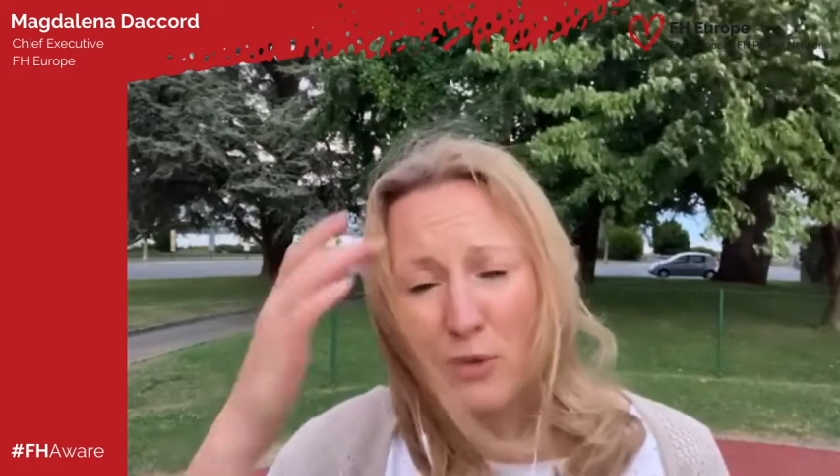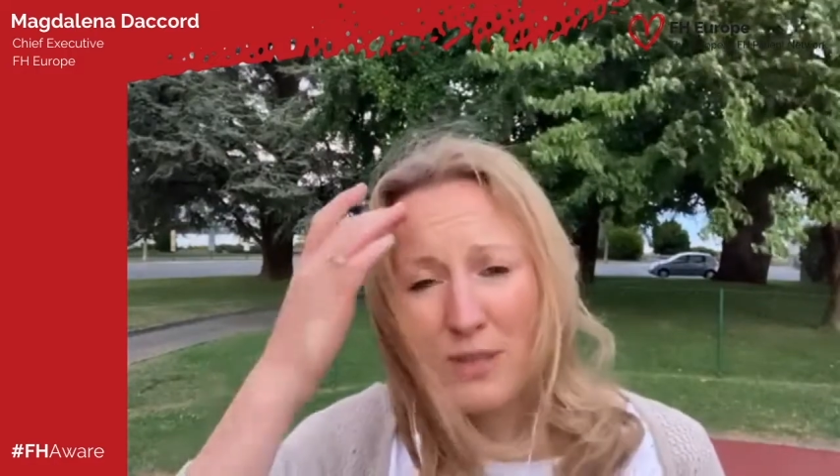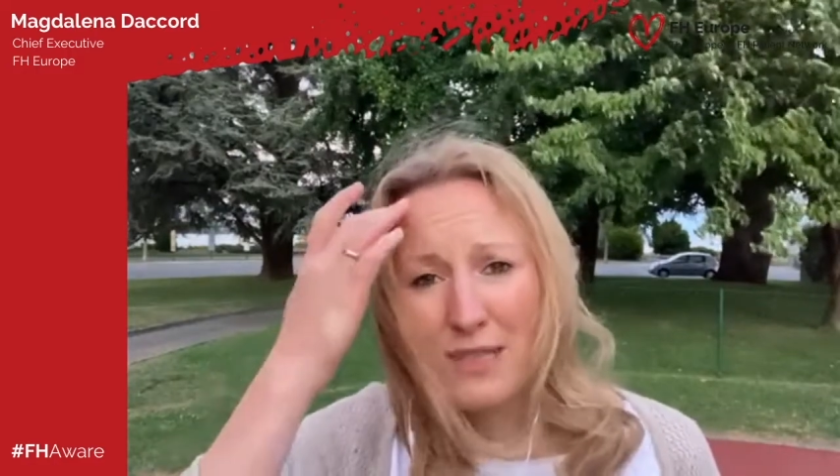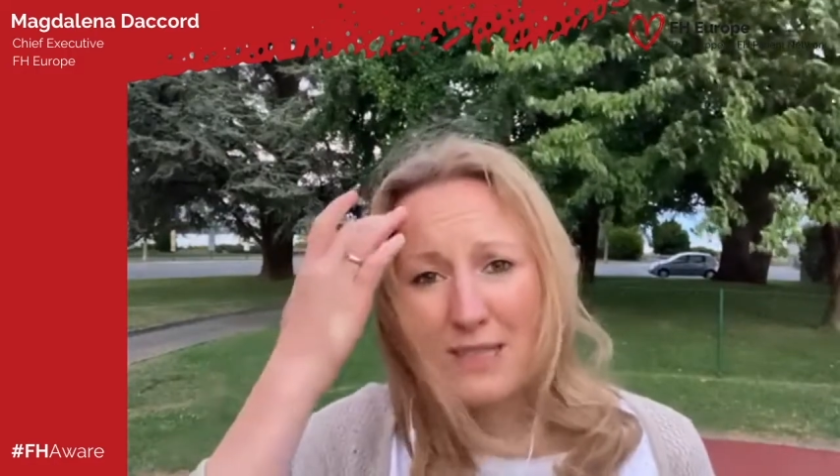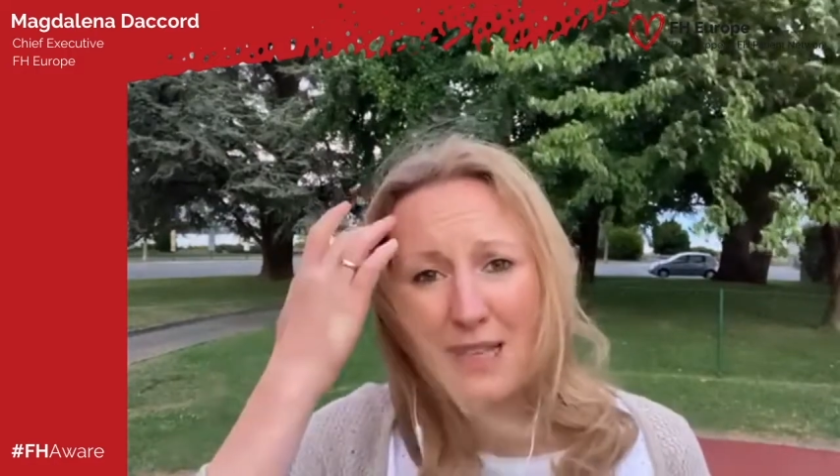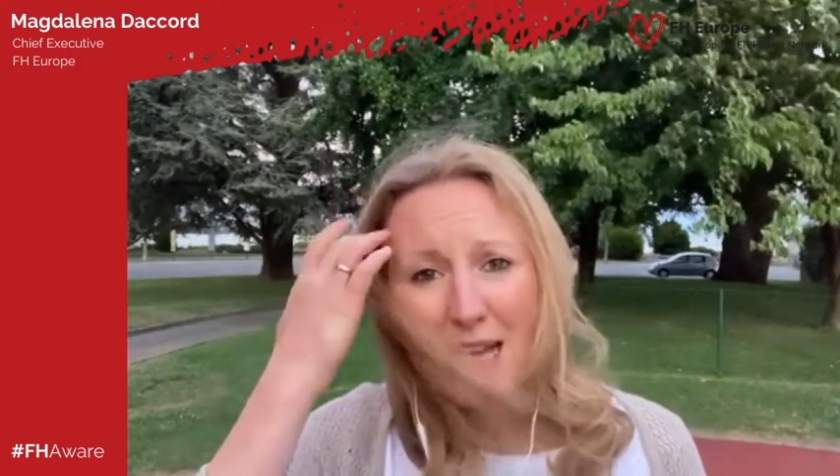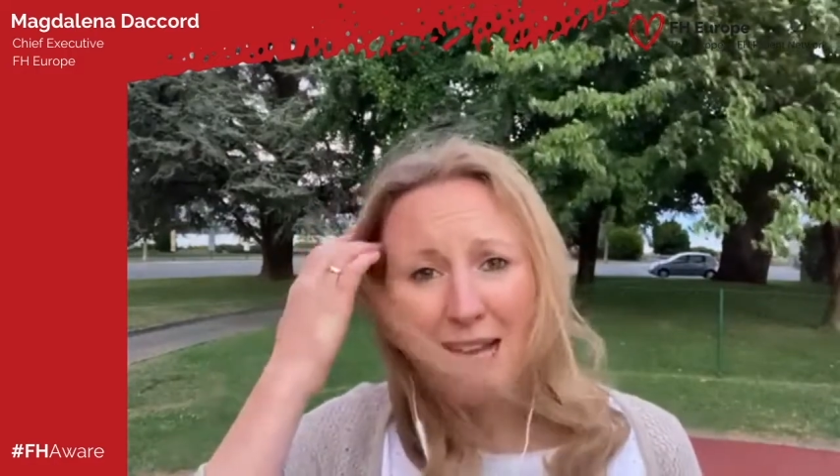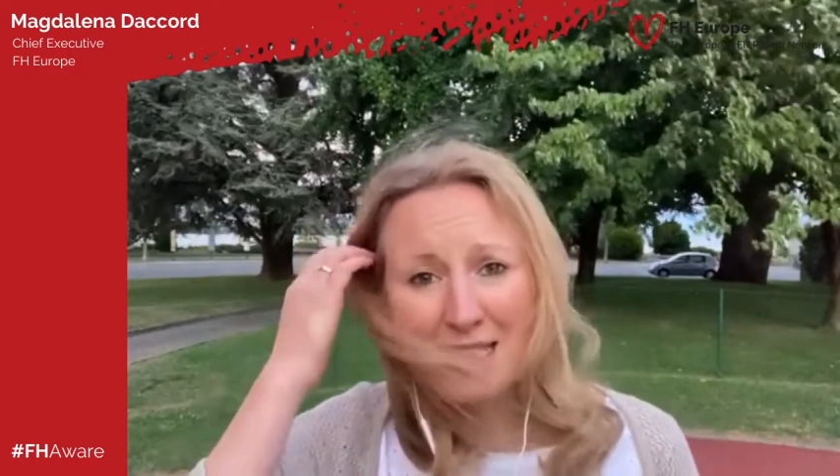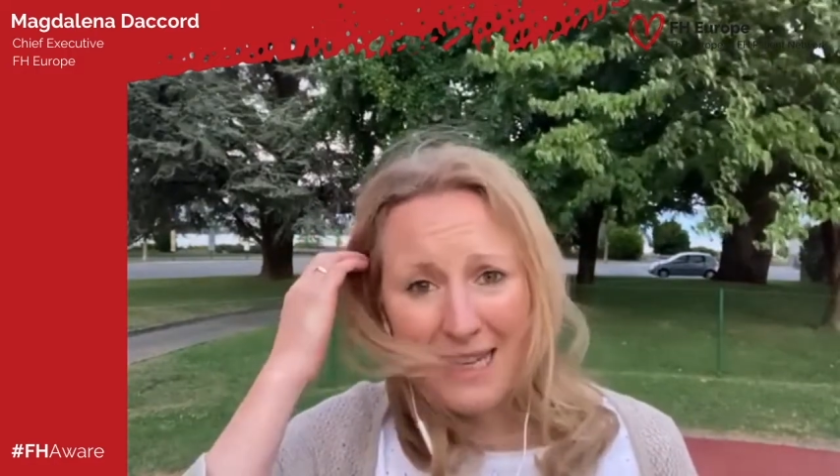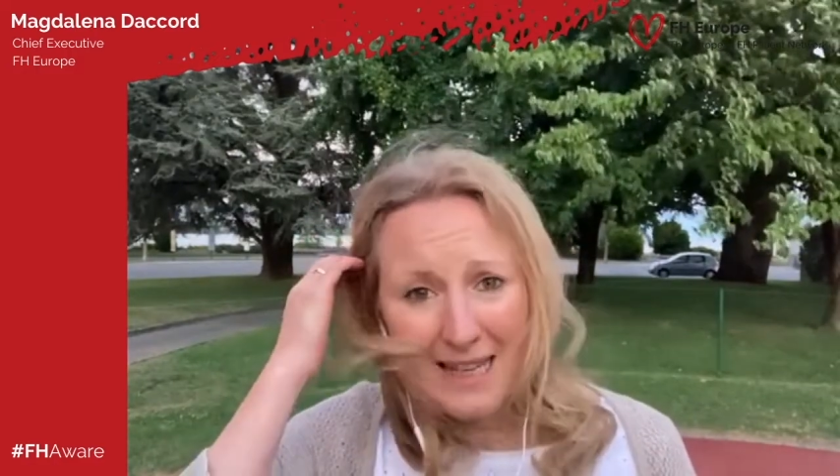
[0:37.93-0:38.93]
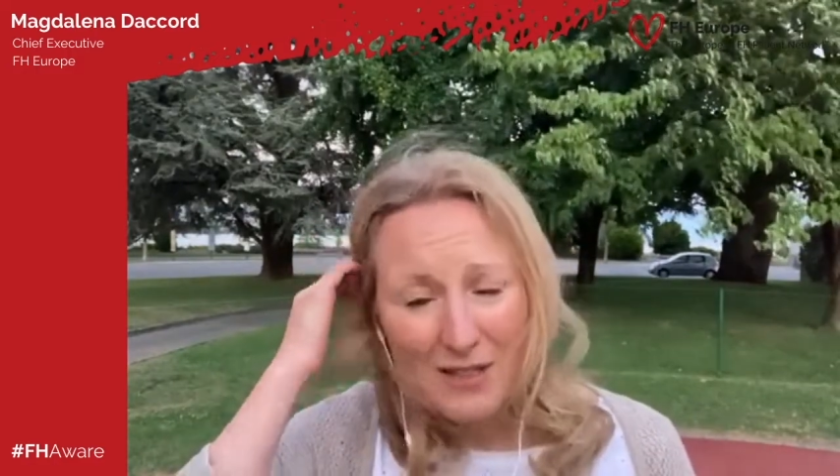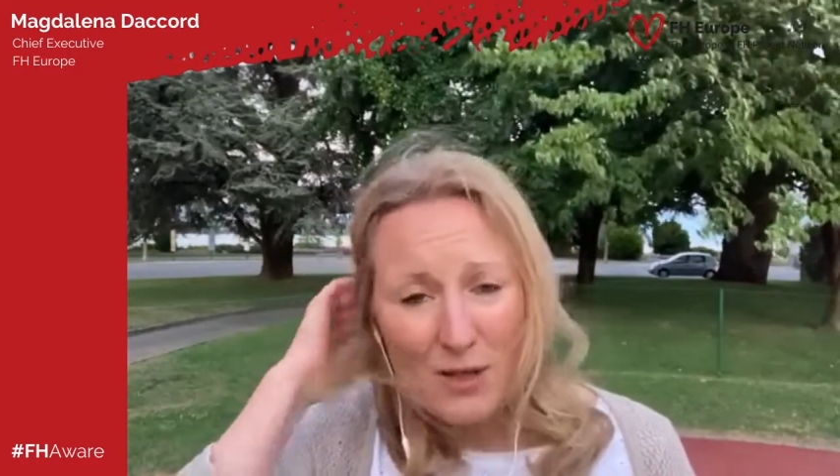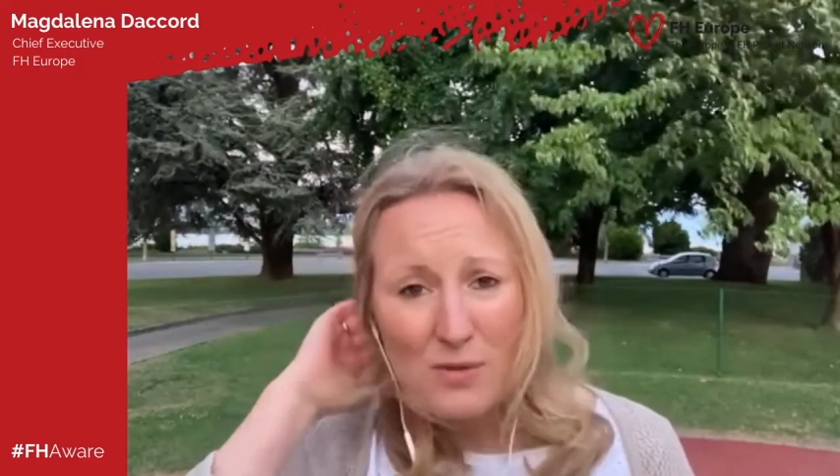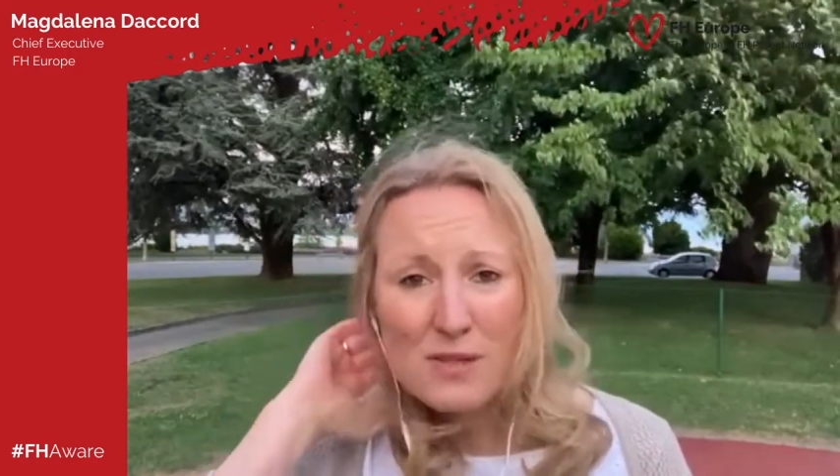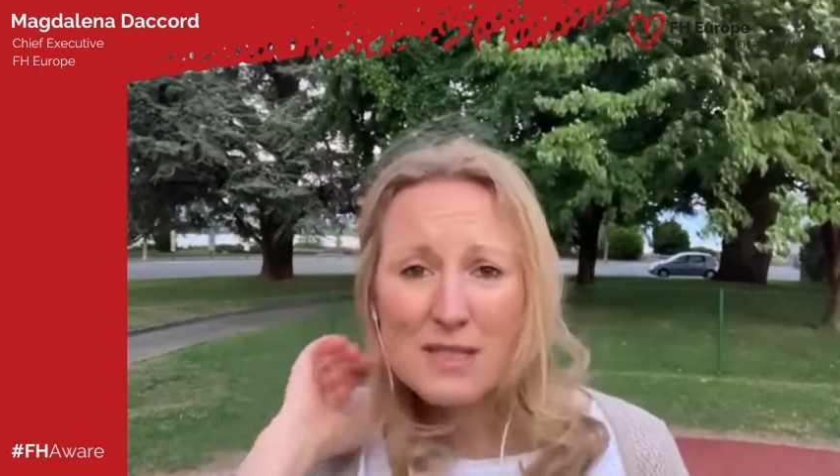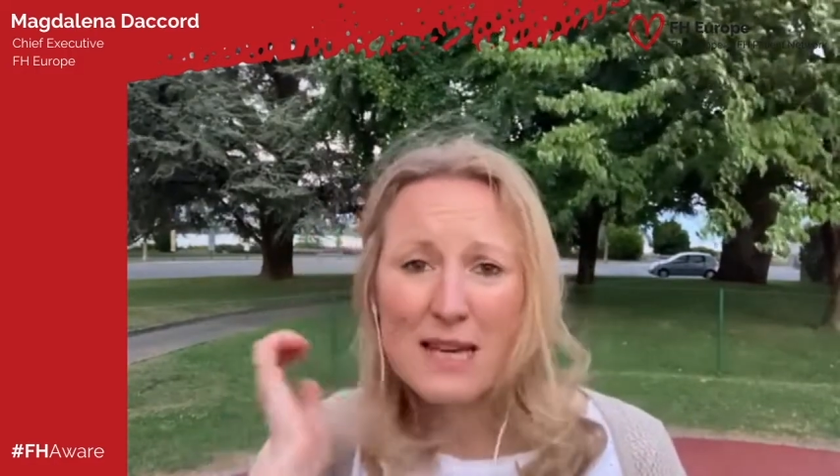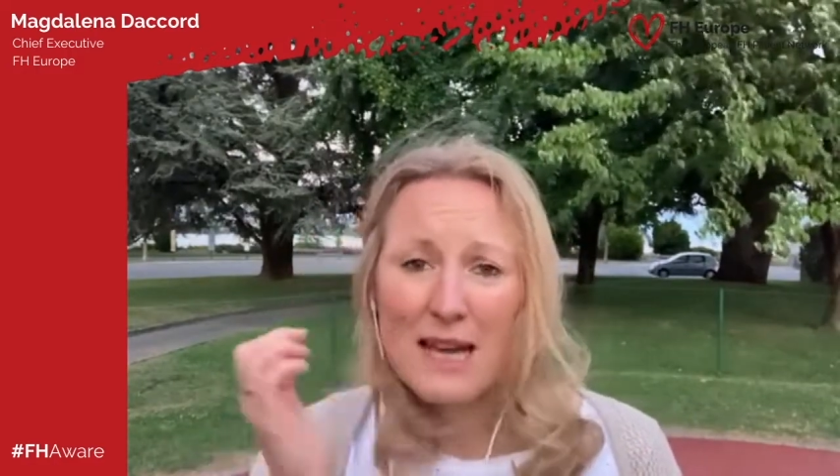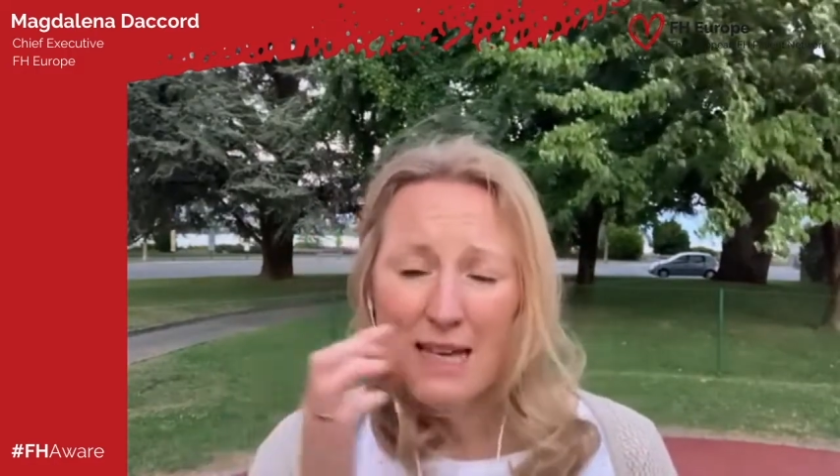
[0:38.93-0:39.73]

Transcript: with it undiagnosed